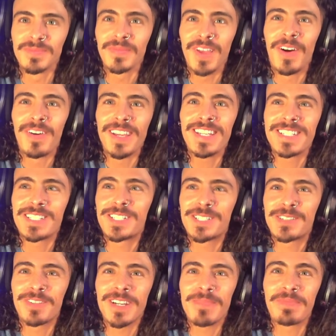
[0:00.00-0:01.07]
Oh, he's
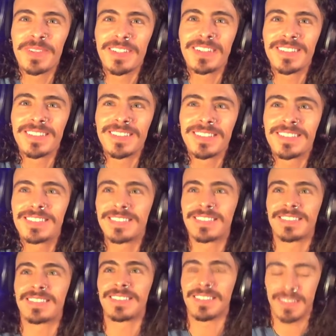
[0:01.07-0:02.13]
tripping.
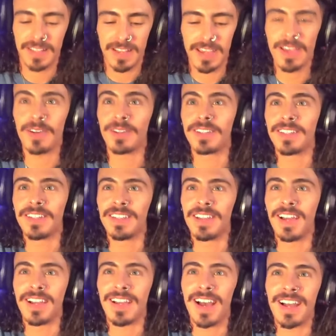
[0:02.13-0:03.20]
Hell yeah,
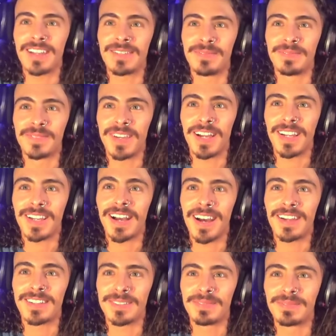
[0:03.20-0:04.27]
I got him. I
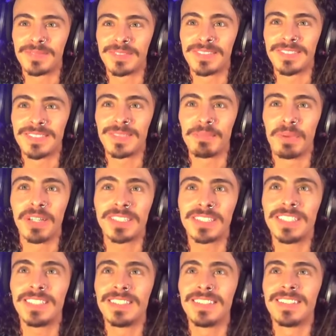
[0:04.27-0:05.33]
got him.
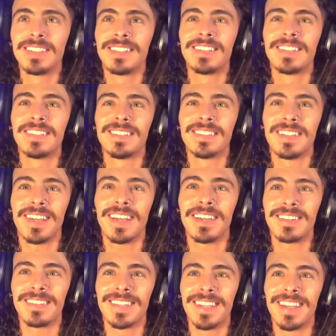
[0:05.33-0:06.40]
Pussy.
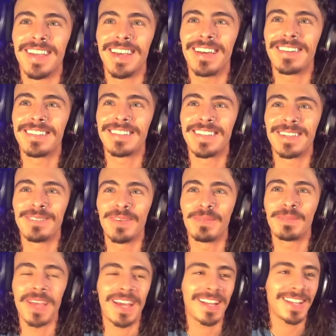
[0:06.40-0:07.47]
Hell yeah, hell yeah. Whoop
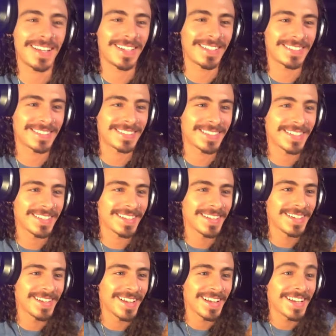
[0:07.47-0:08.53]
that ass.
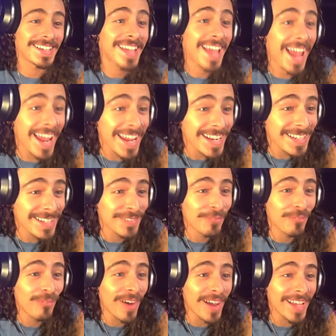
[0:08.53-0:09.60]
Caden,
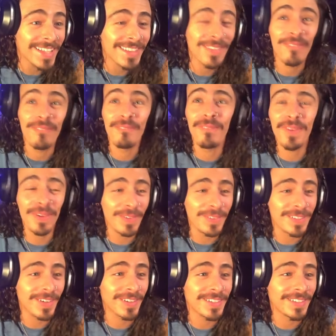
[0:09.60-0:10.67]
what in the world
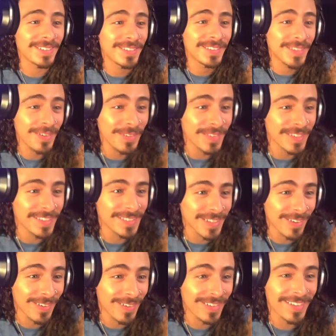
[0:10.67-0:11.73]
are you doing,
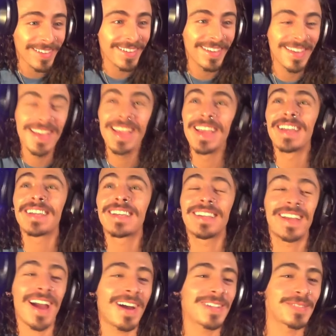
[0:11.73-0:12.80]
dog?
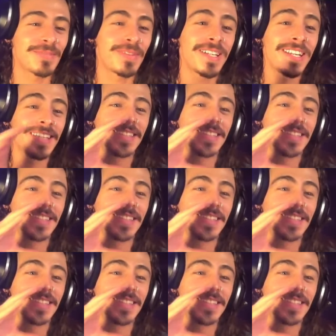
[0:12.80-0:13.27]
Guys, we need